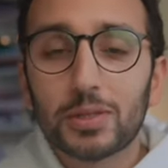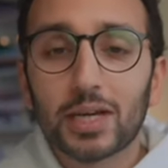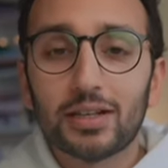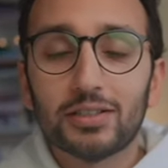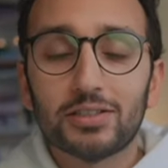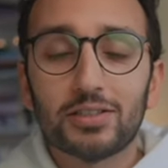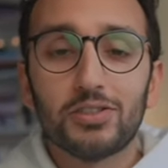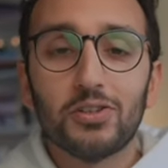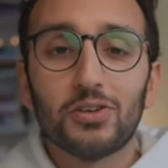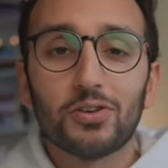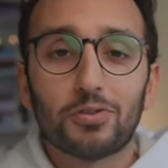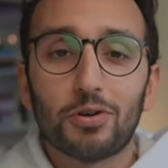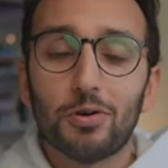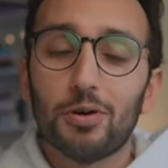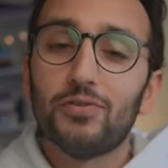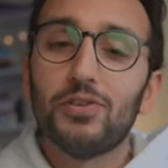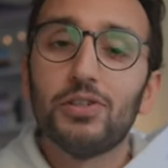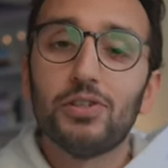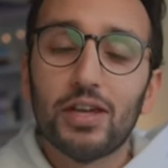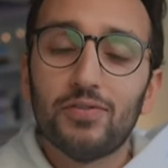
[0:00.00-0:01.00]
channel does not grow
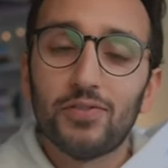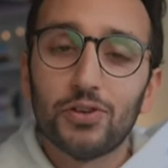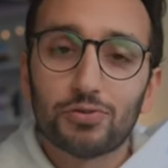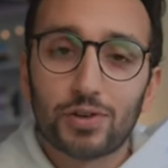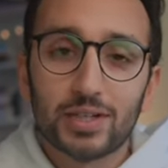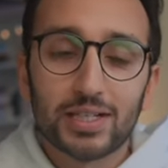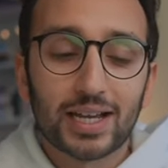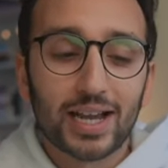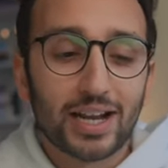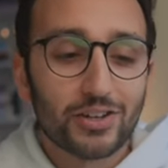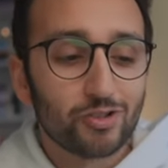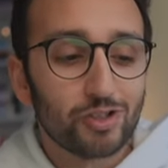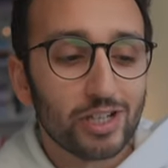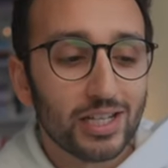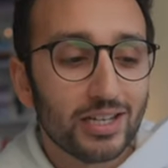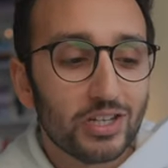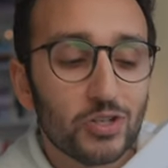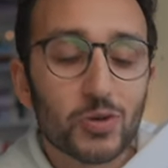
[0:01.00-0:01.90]
if you treat it casually.